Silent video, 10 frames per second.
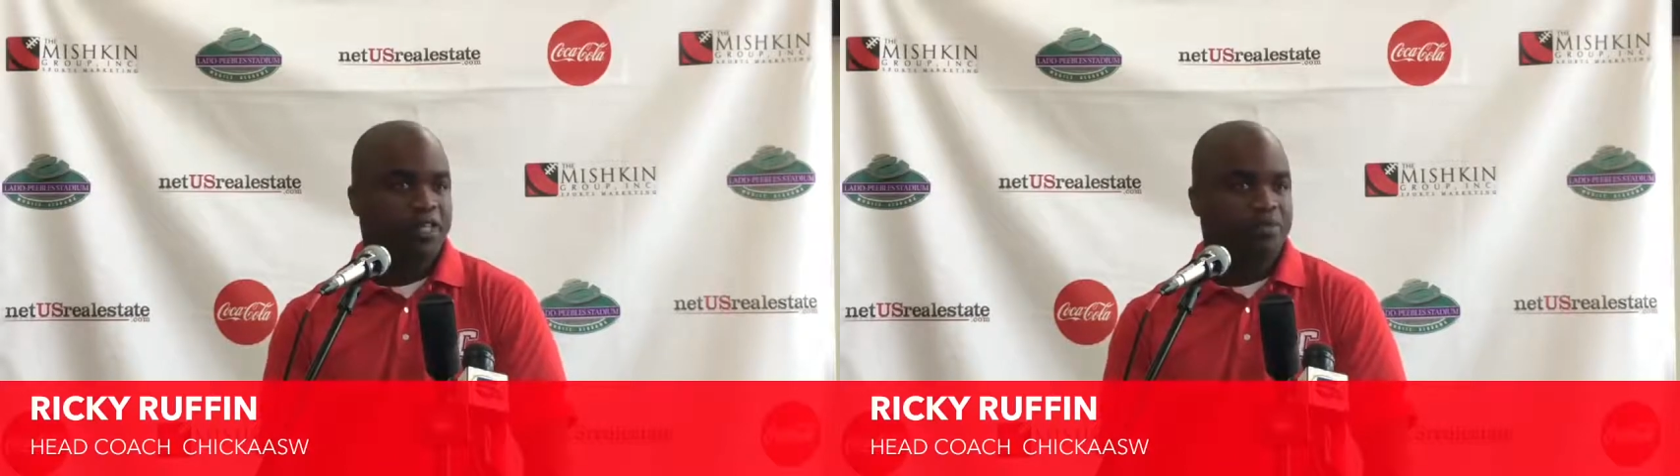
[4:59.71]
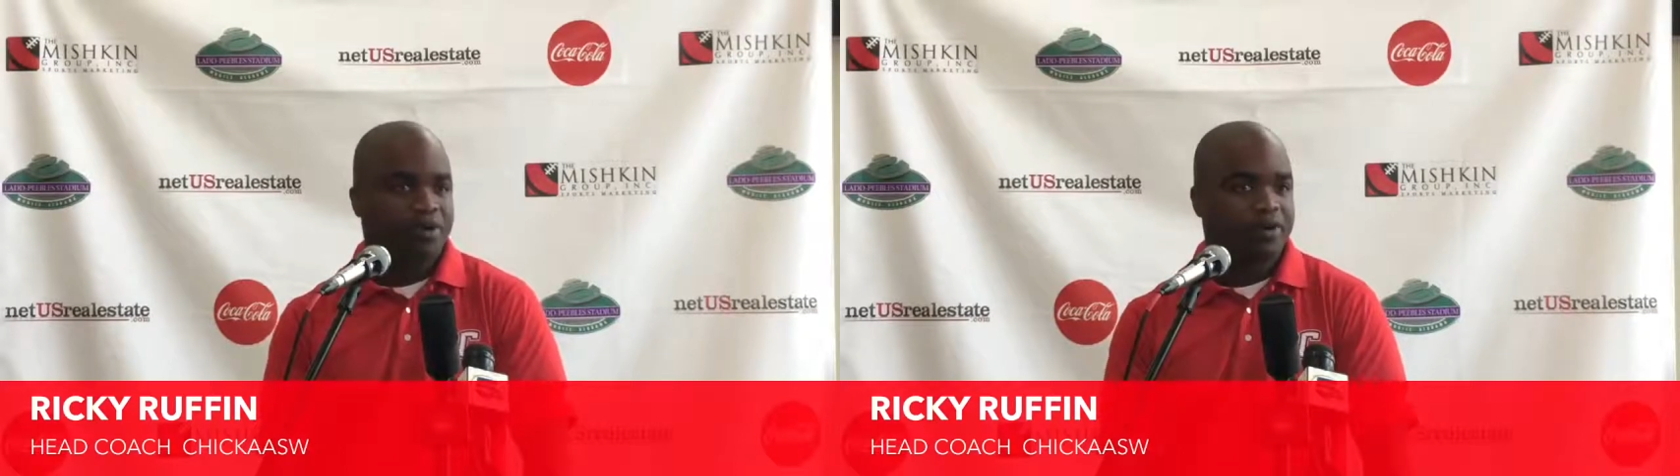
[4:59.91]

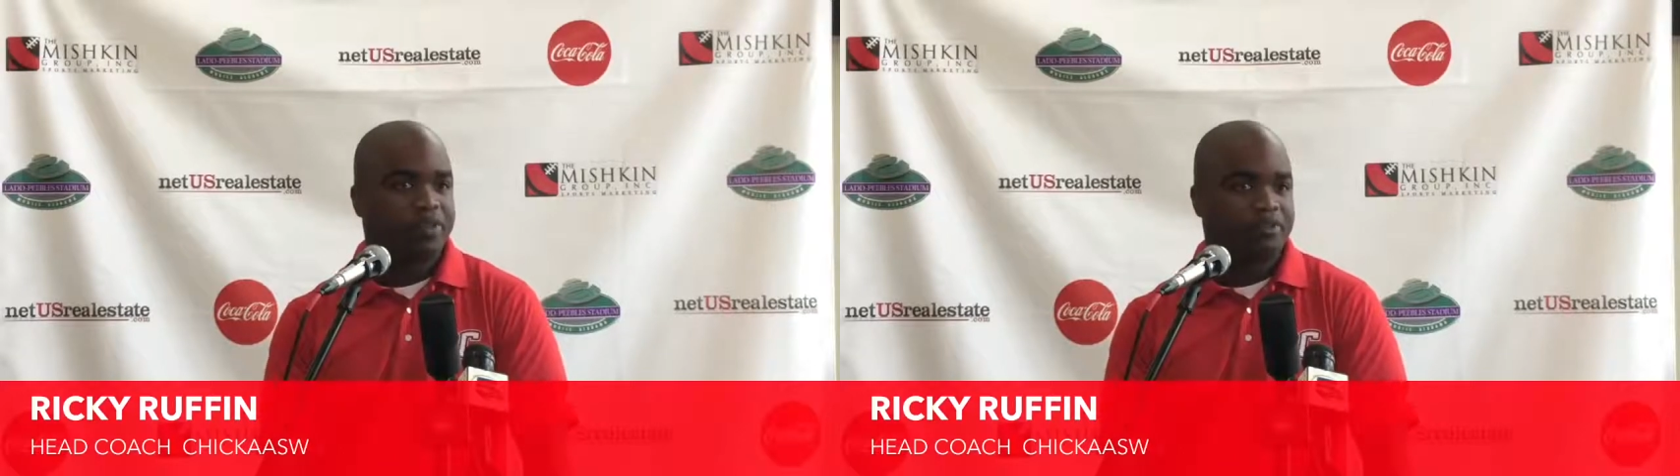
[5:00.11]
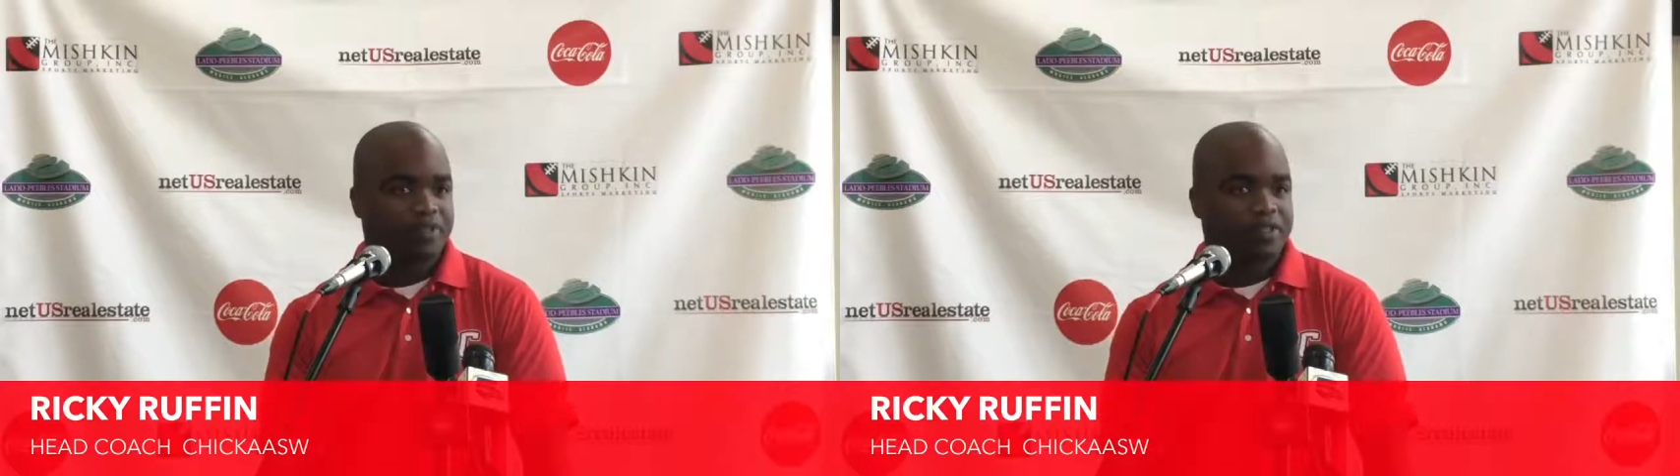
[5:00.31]
that part
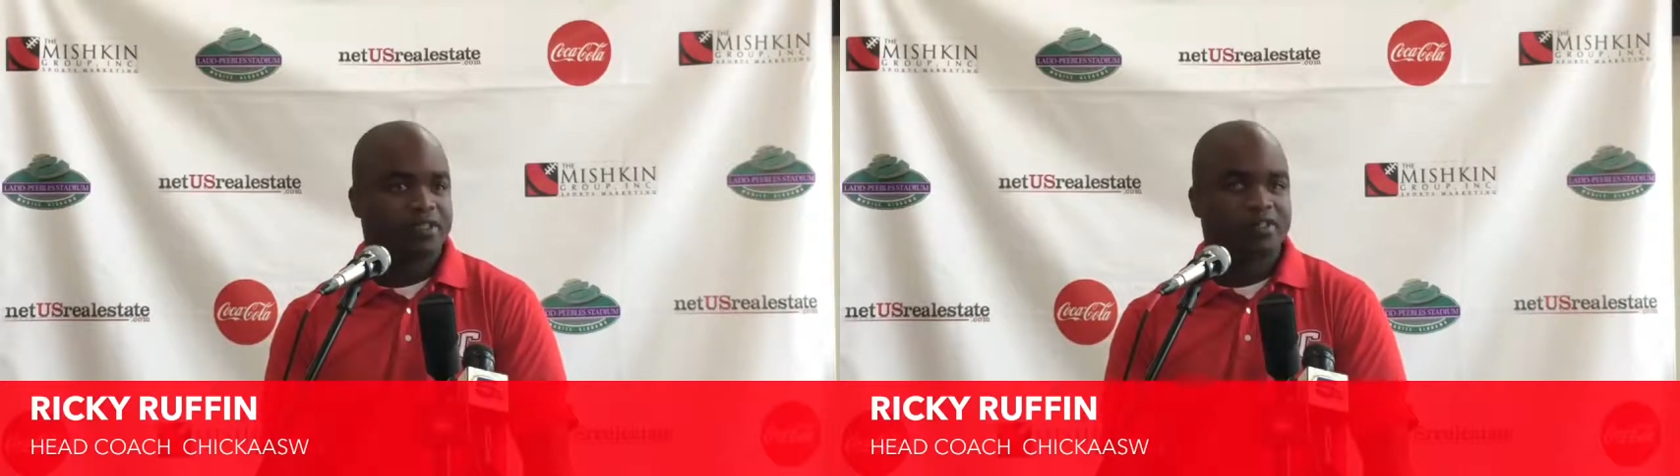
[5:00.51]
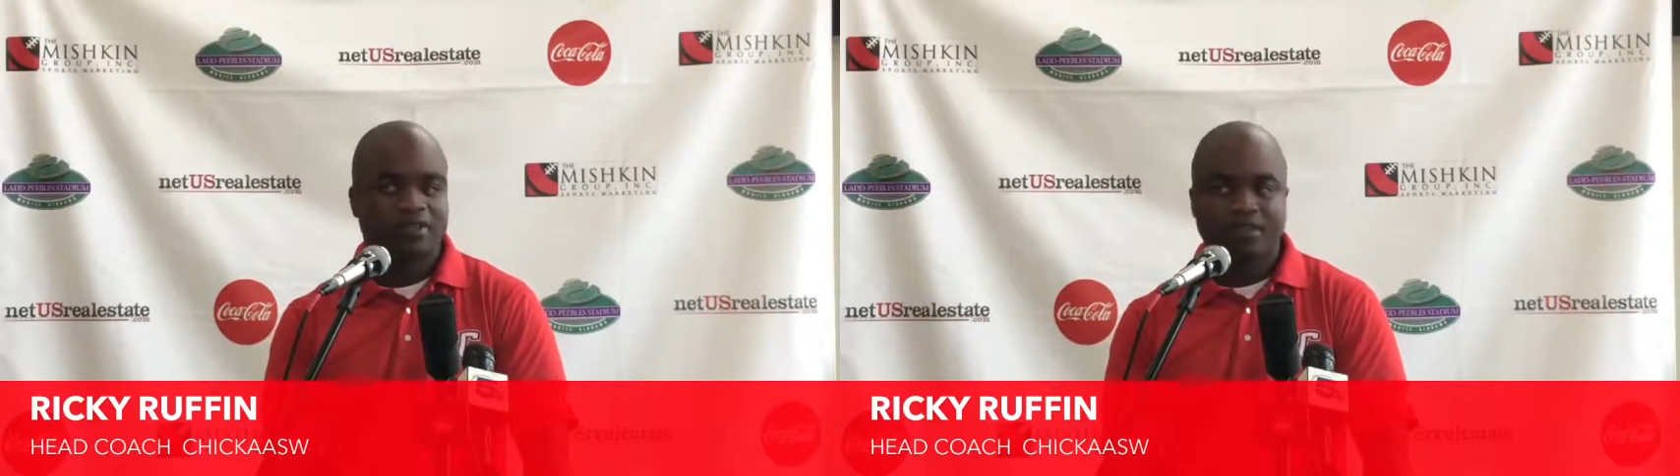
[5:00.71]
of it
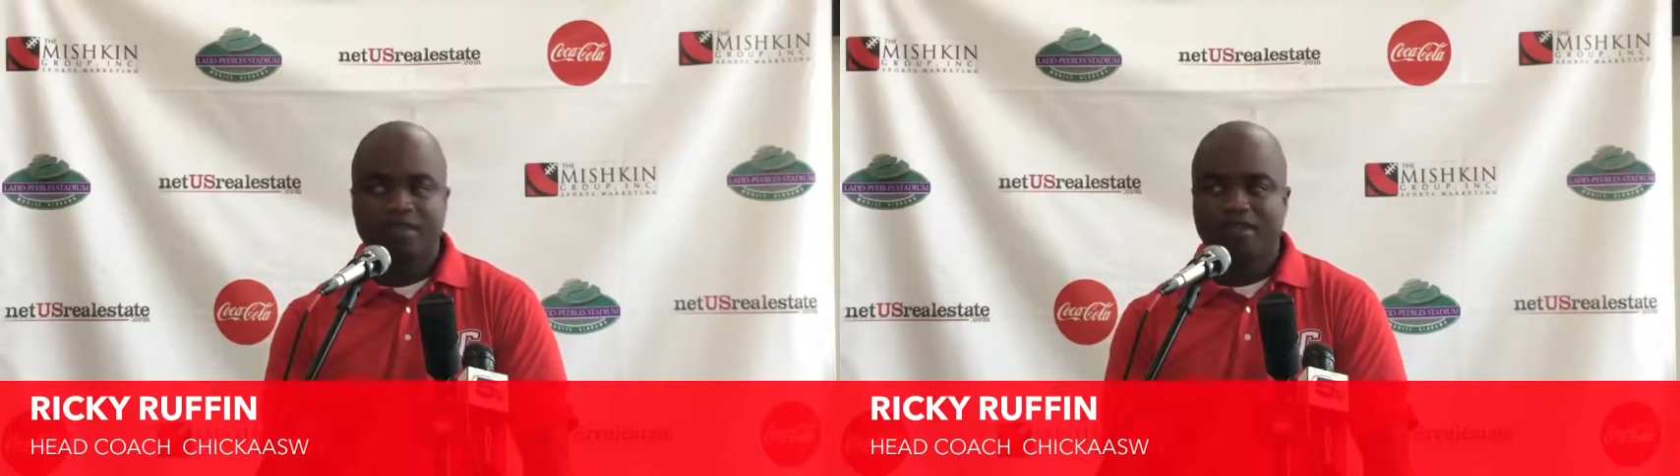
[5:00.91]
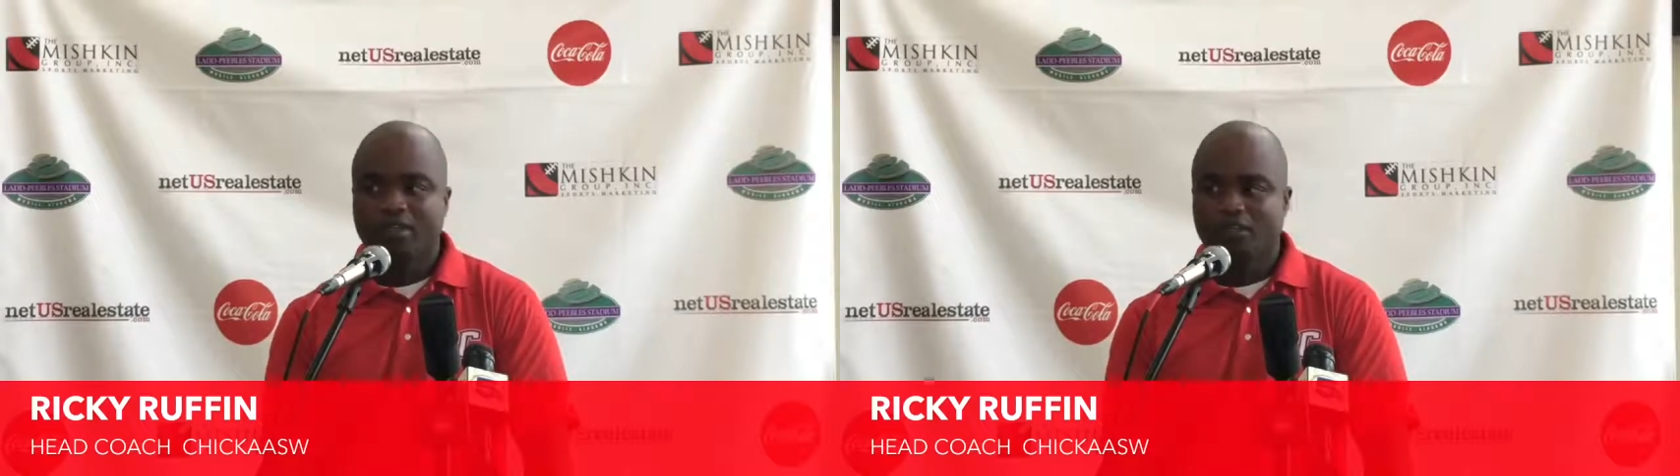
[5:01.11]
and
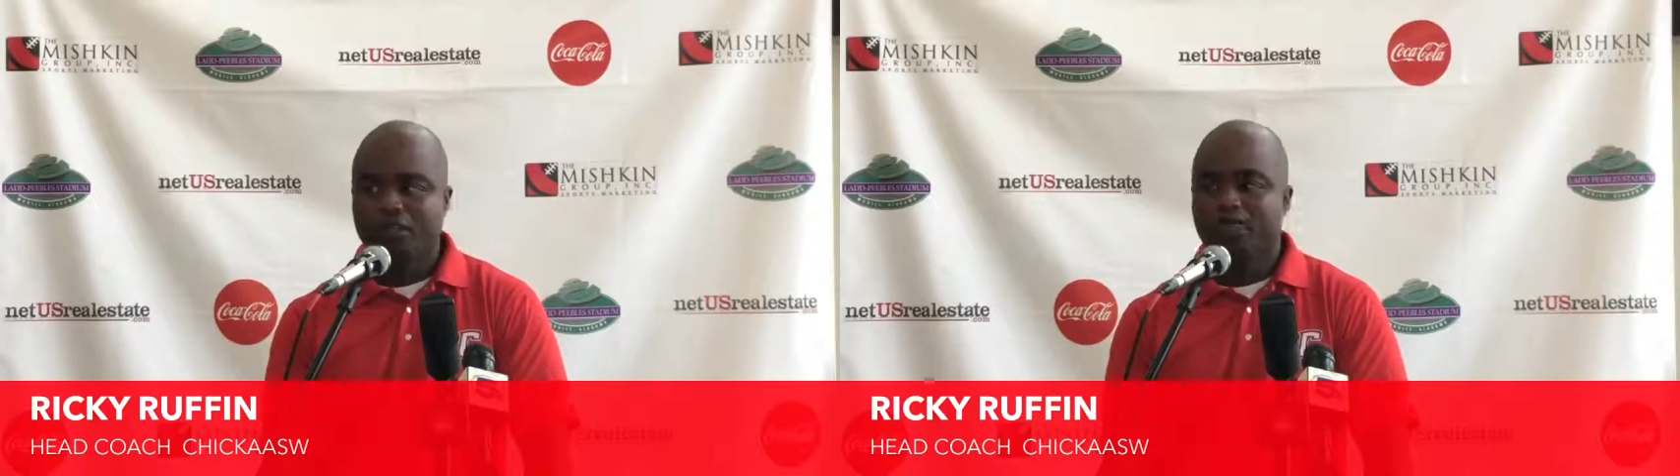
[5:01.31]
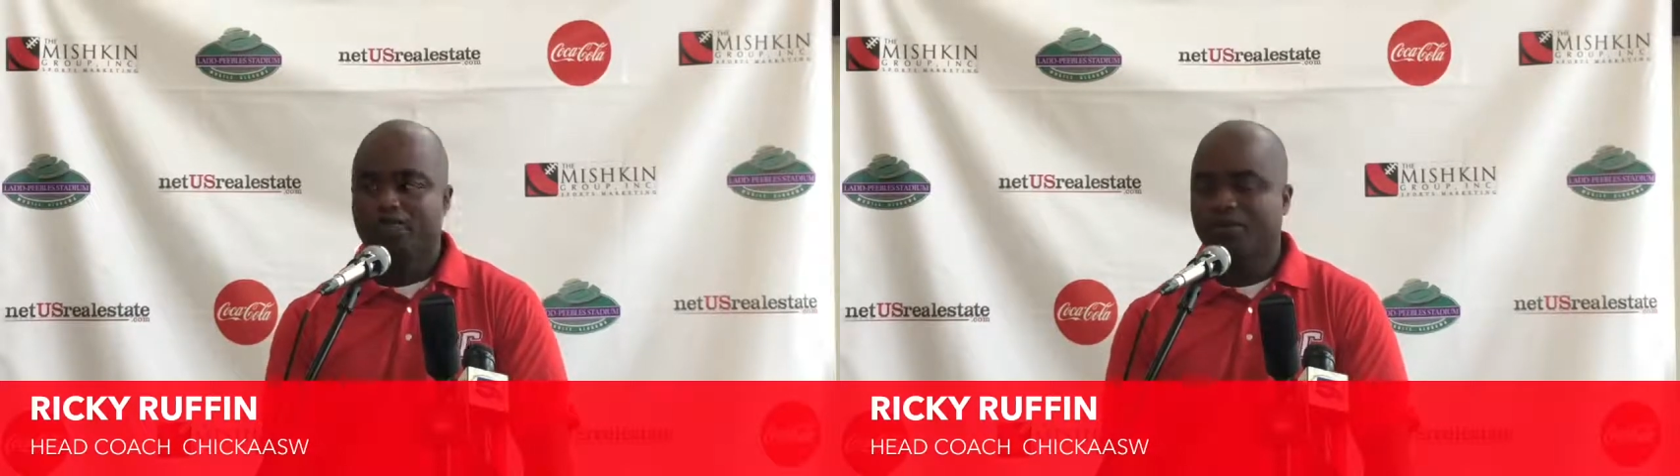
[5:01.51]

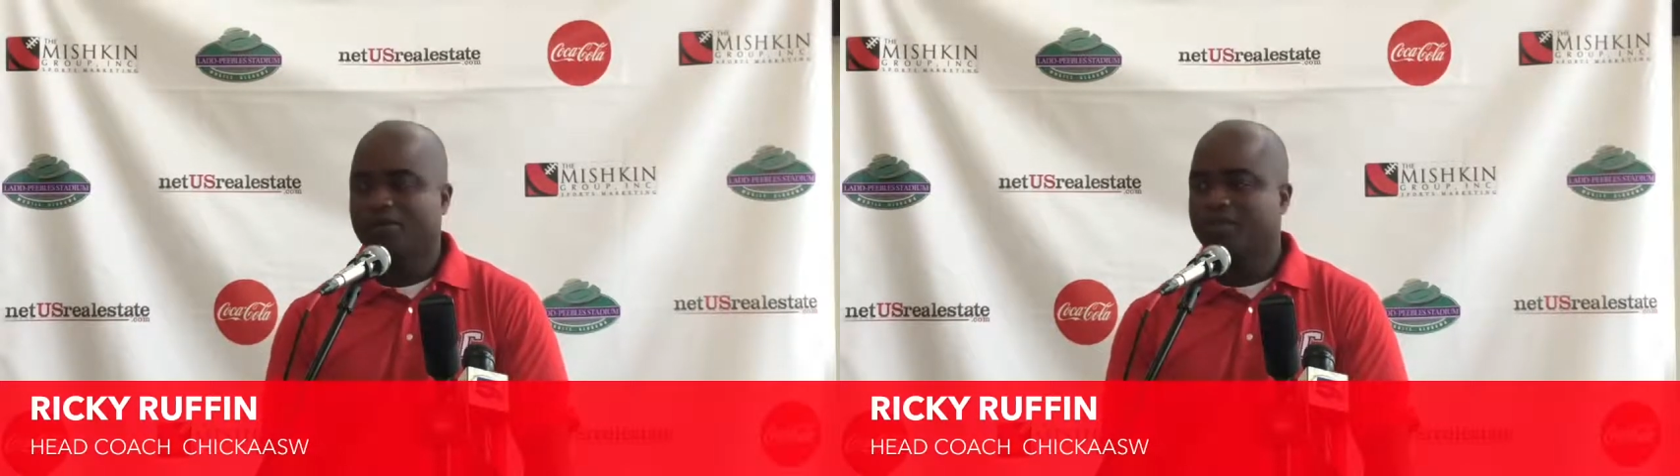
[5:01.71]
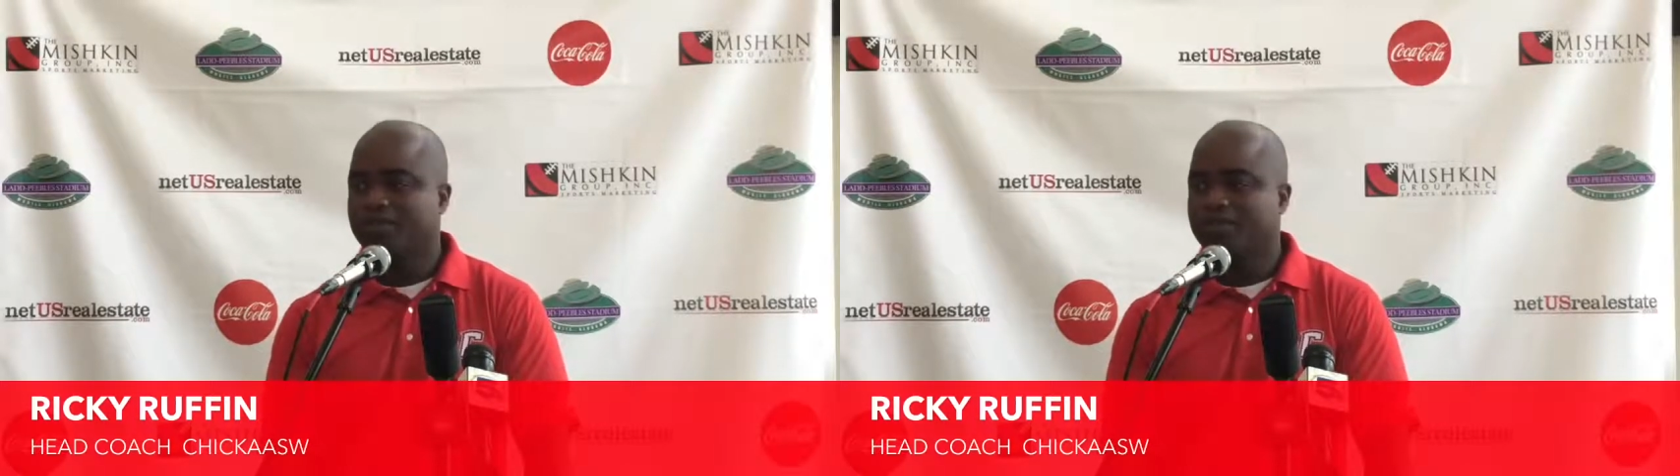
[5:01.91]
move forward.